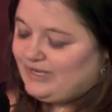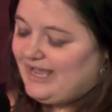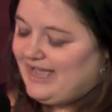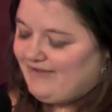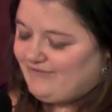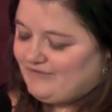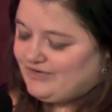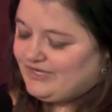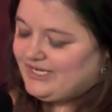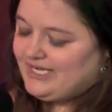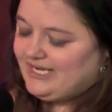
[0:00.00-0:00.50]

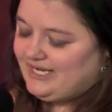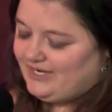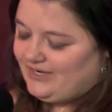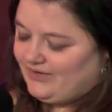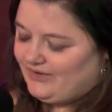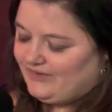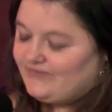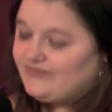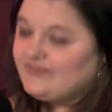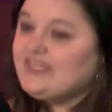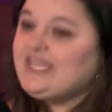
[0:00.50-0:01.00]
ever
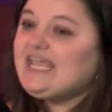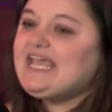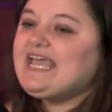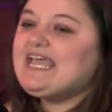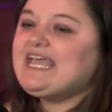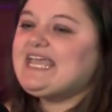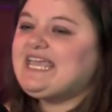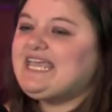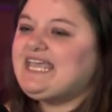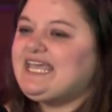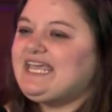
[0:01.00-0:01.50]
hear.
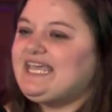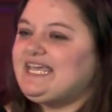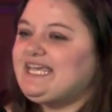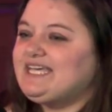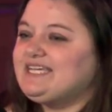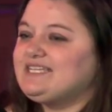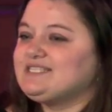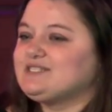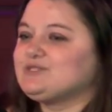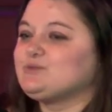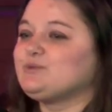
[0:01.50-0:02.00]
He
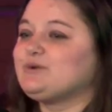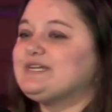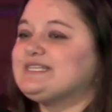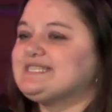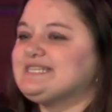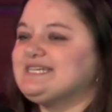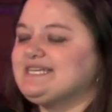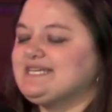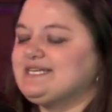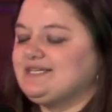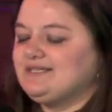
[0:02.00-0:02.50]
is
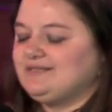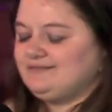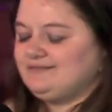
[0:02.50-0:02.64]
risen.